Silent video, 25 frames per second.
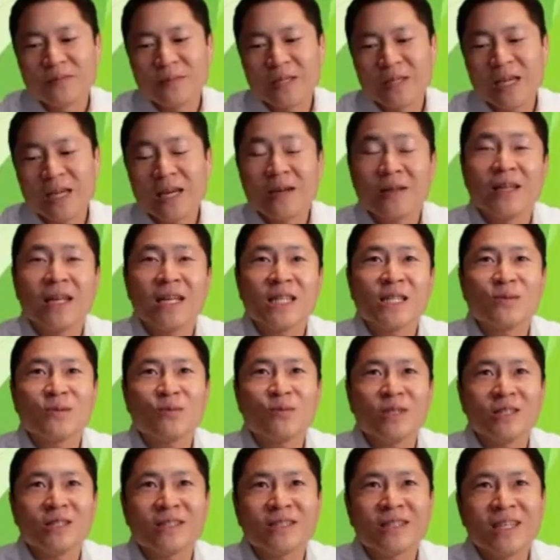yeah, that's
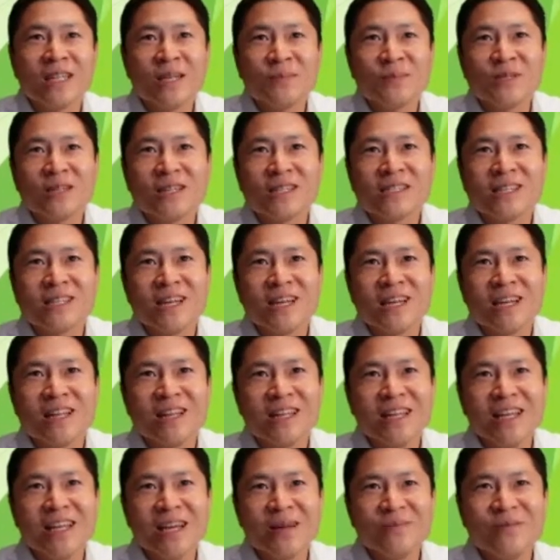what keeps us ahead of
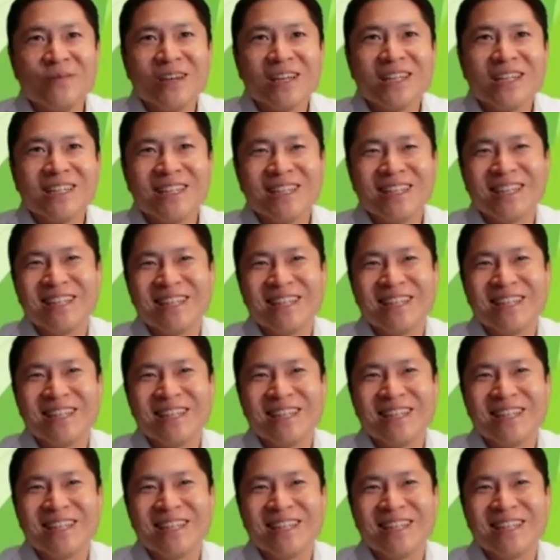the game, right?